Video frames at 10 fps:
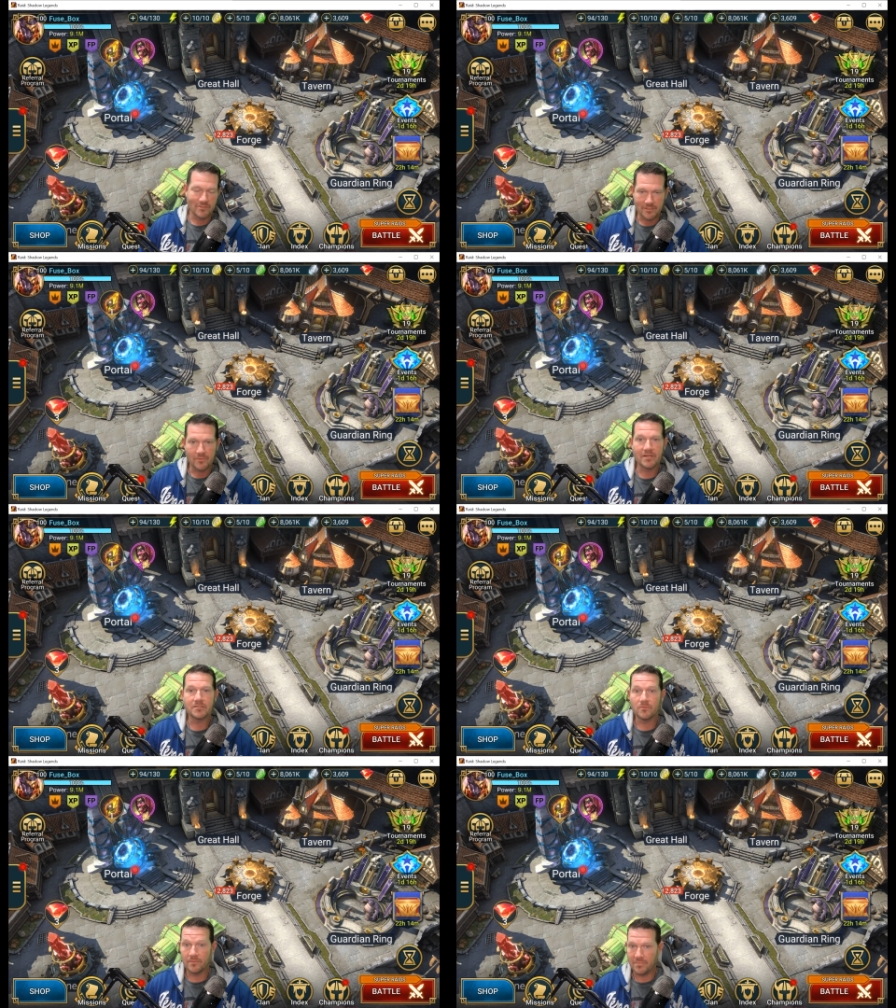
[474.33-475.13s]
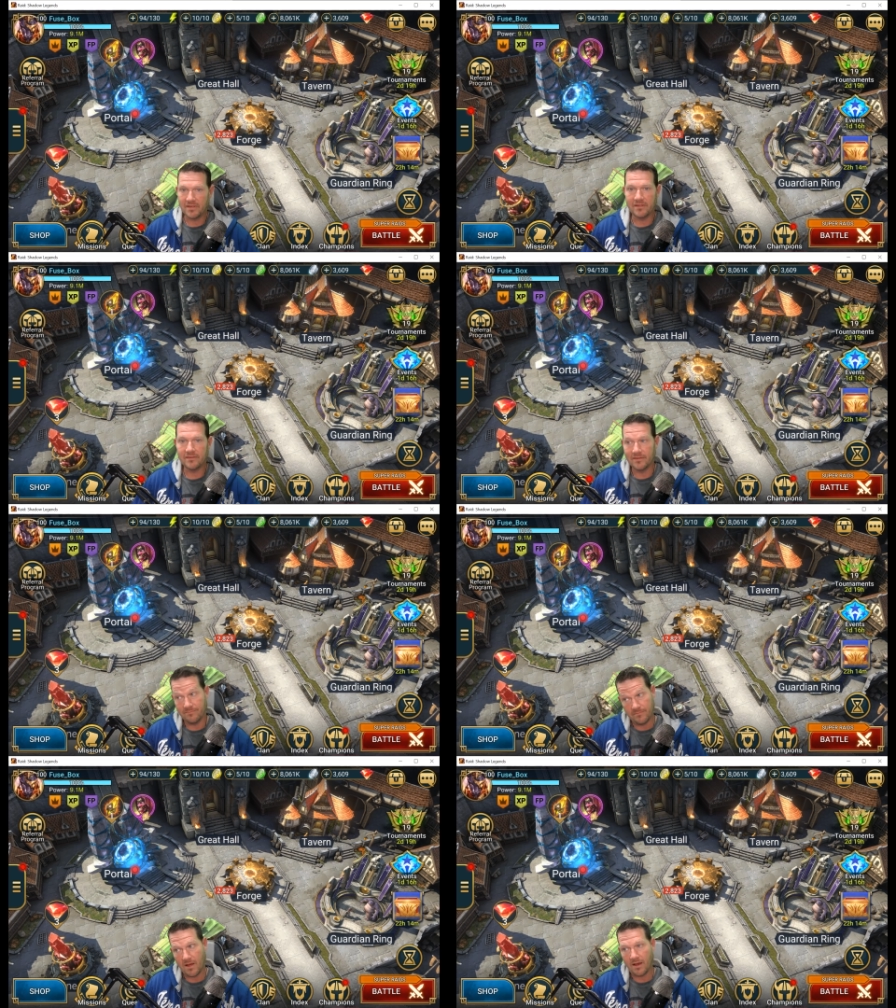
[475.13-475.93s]
Regeneration would be
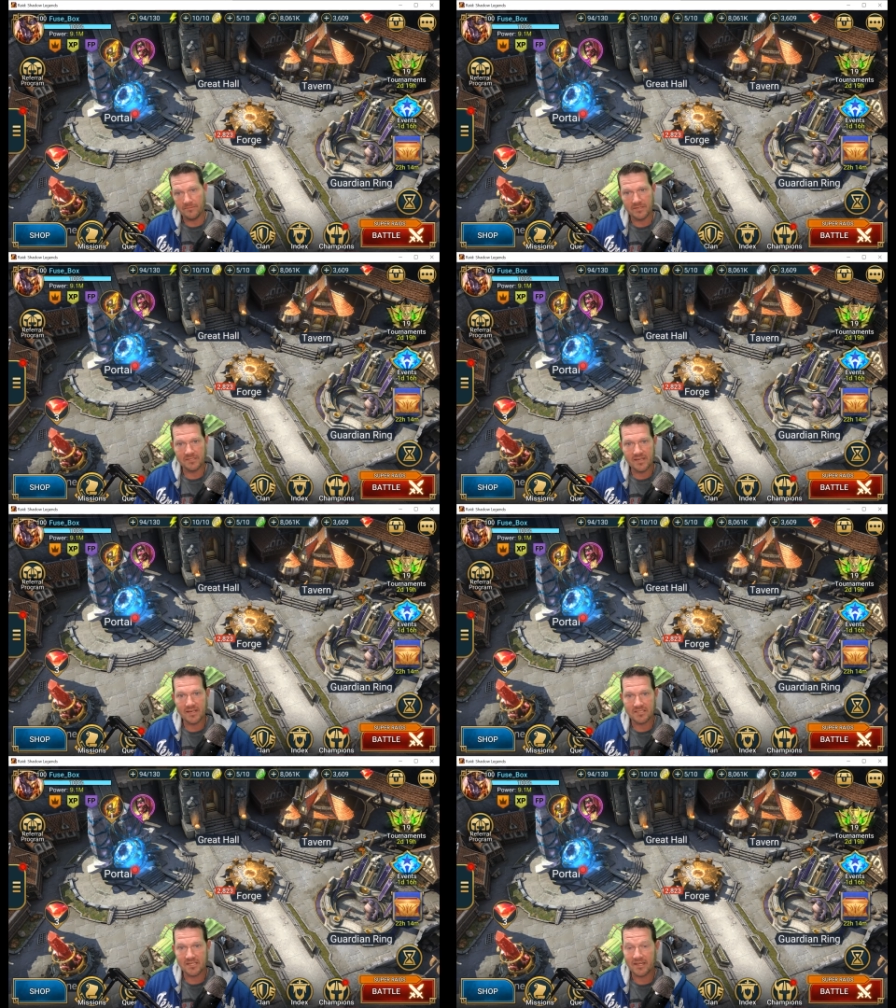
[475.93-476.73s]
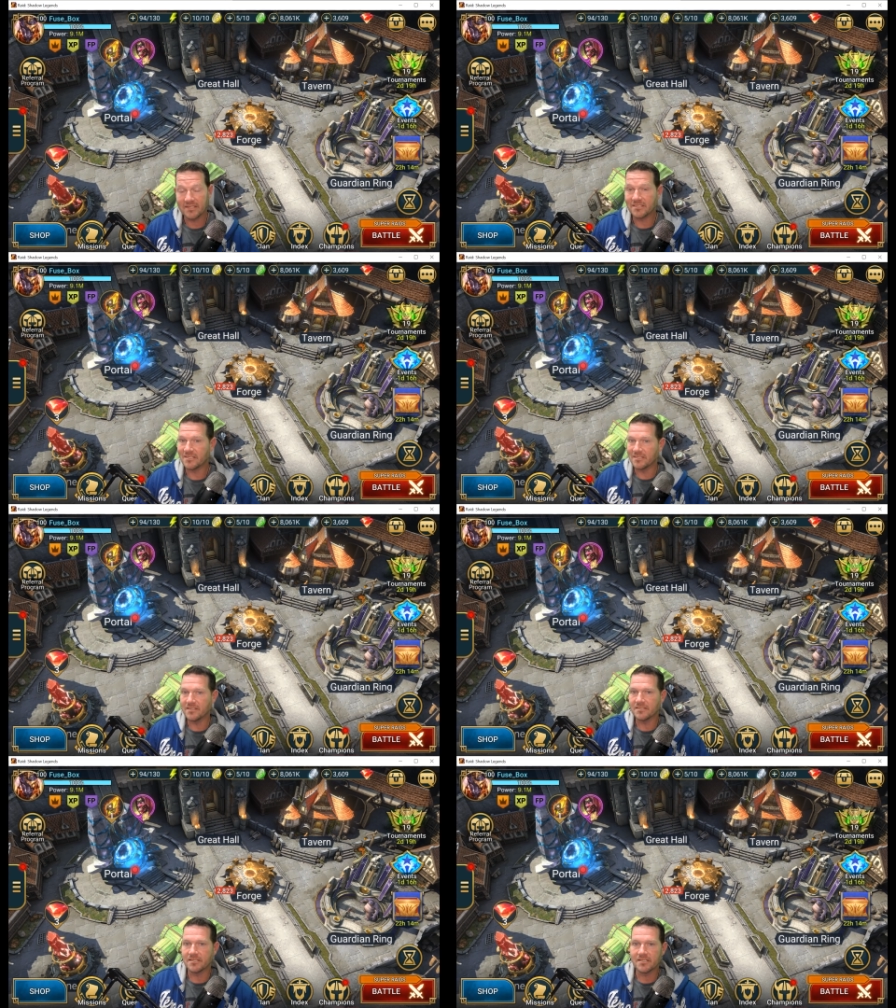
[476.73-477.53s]
the obvious next second since
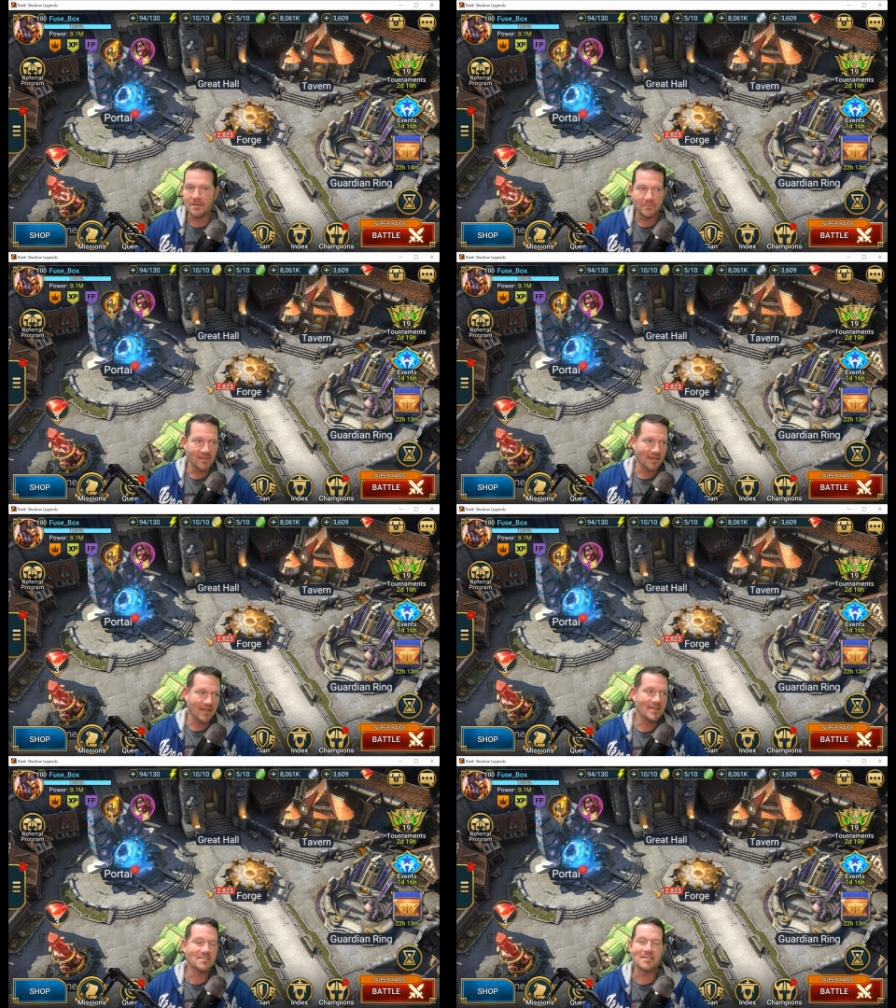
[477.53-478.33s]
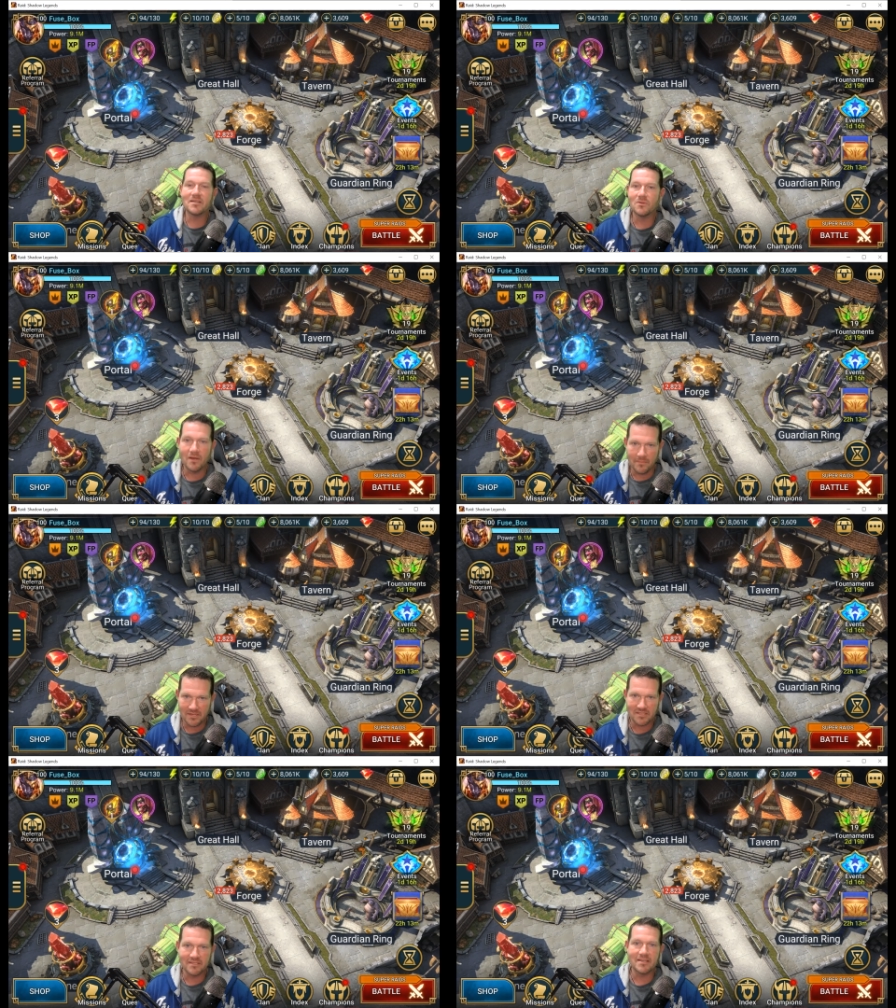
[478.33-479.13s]
it does the same thing. He needs to heal
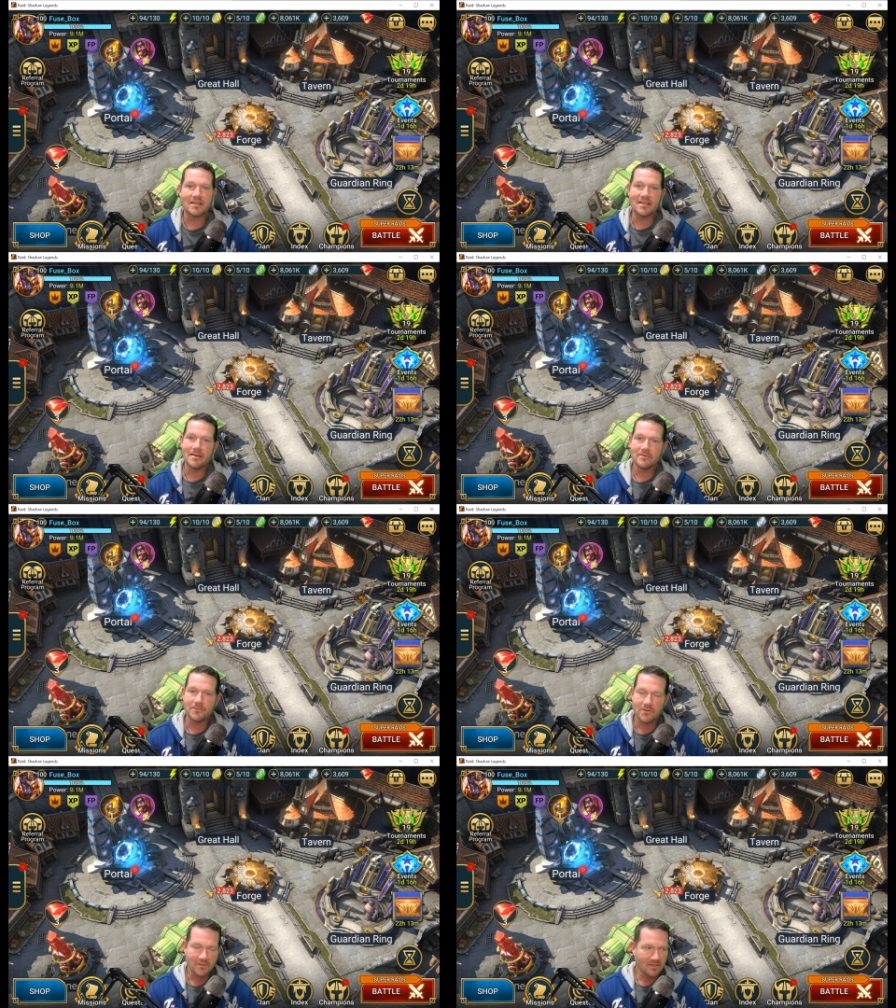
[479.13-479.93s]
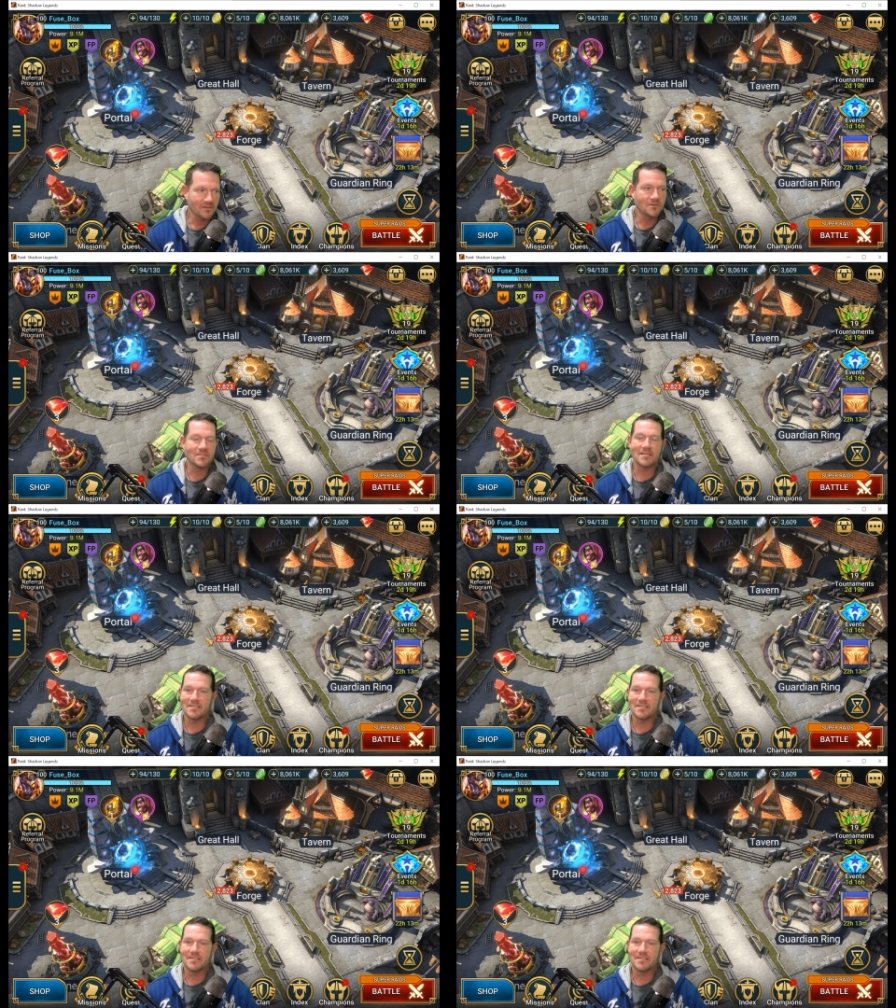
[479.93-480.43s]
up. He's going to take damage for other heroes.